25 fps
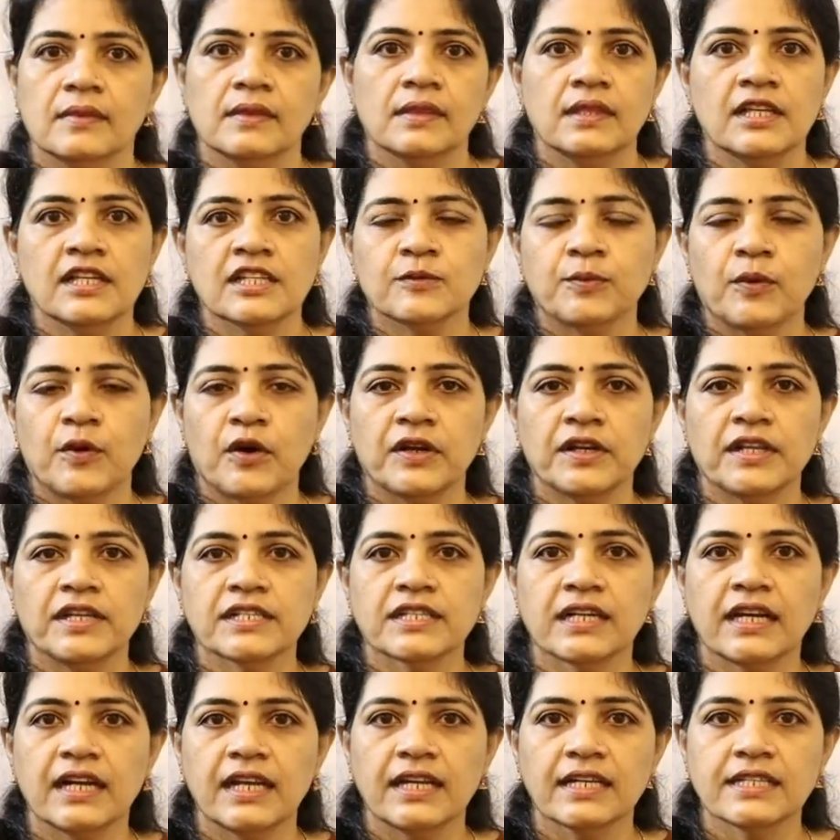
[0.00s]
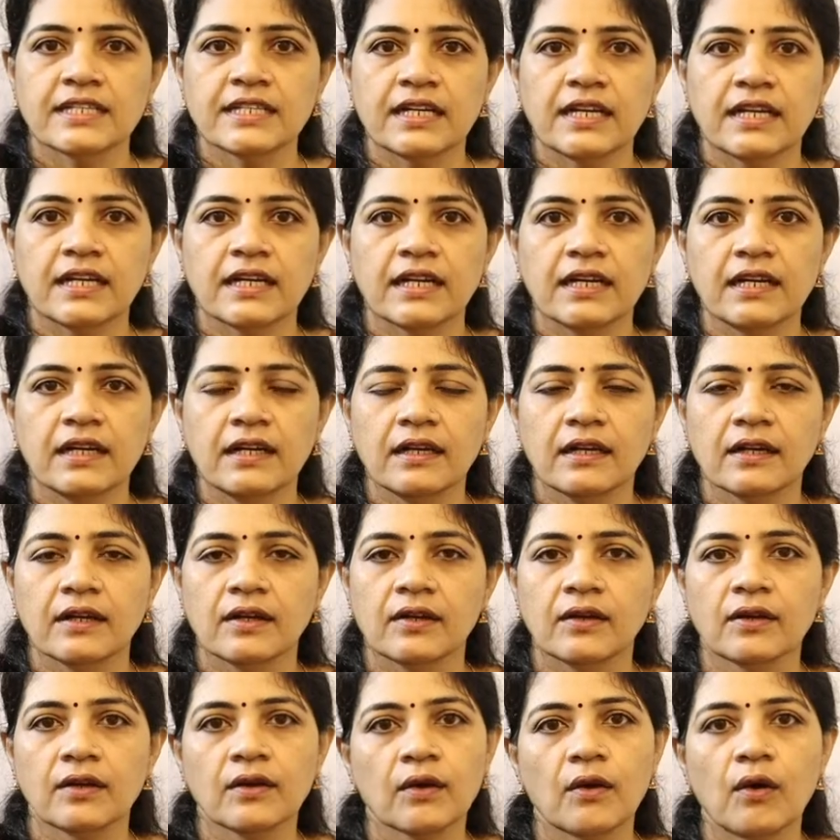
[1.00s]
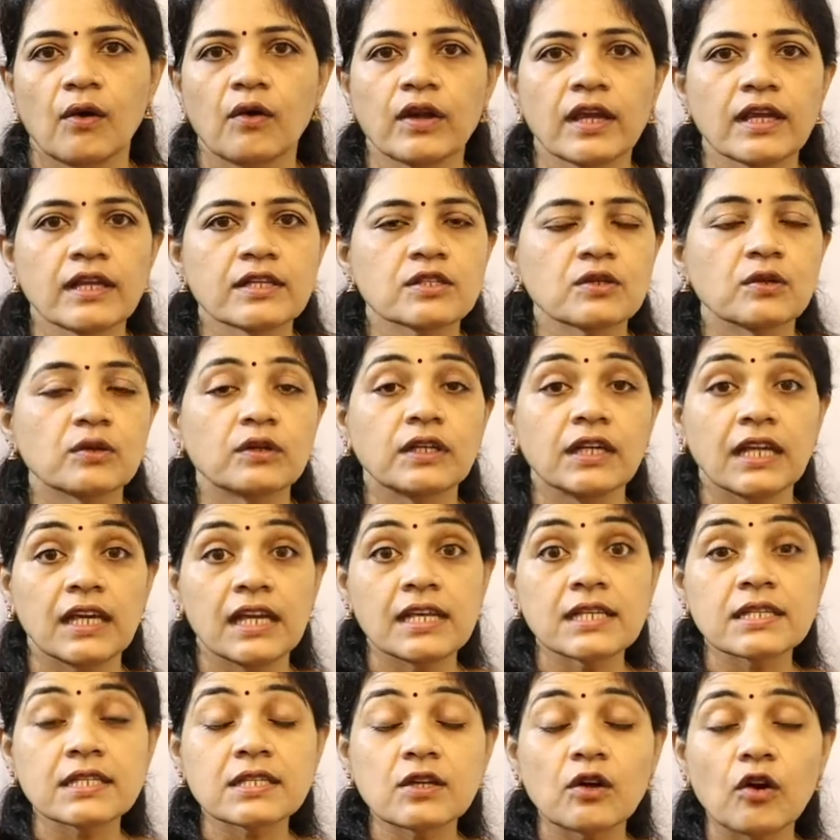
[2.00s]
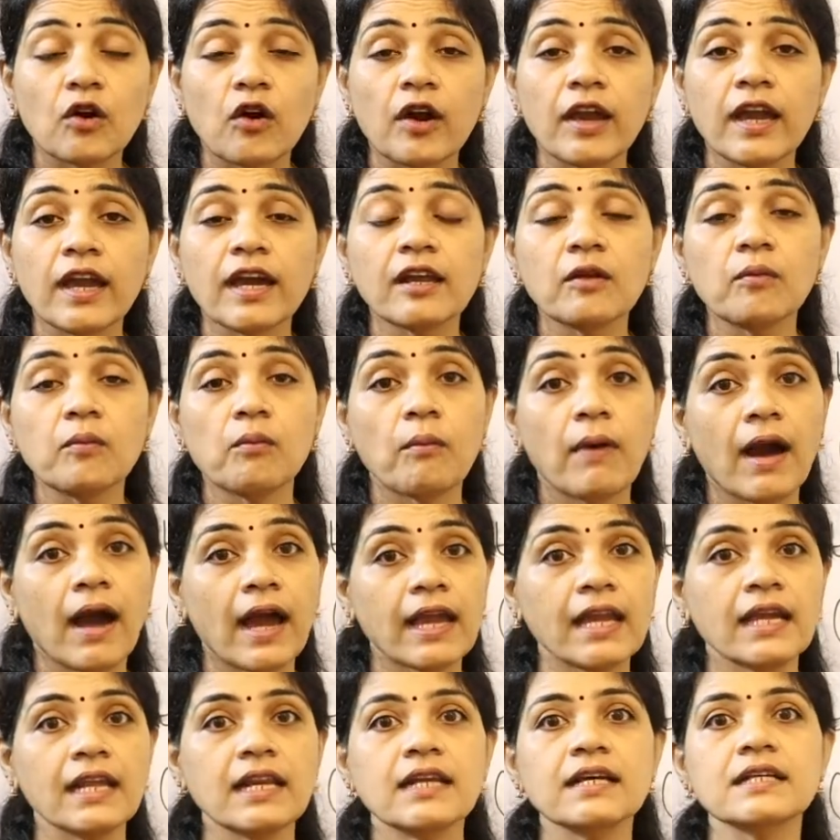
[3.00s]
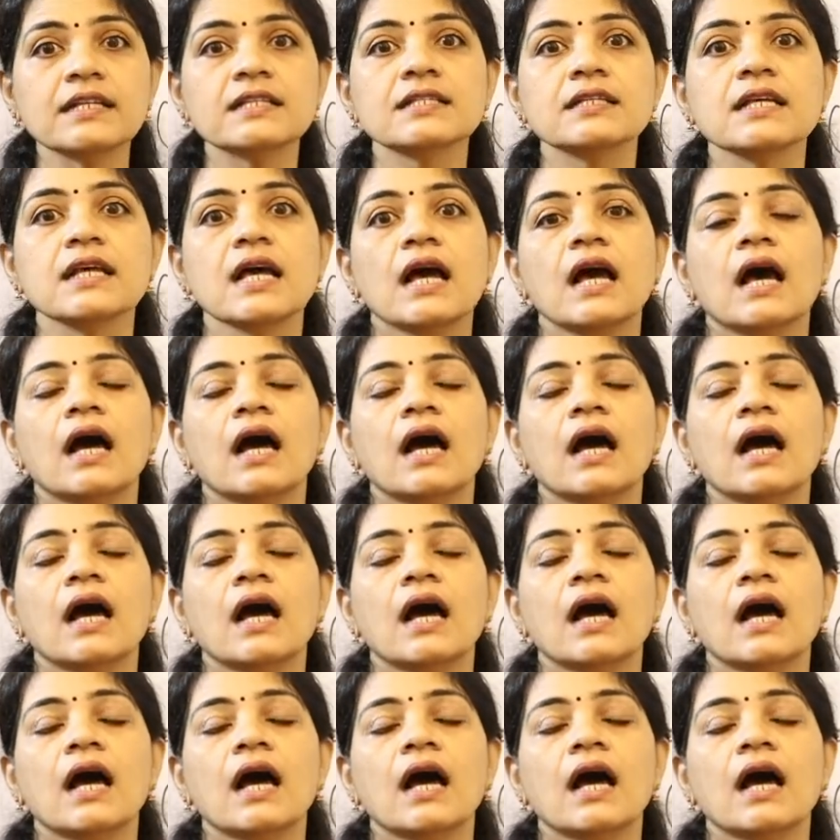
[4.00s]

This point is clear, children? Okay, so t square minus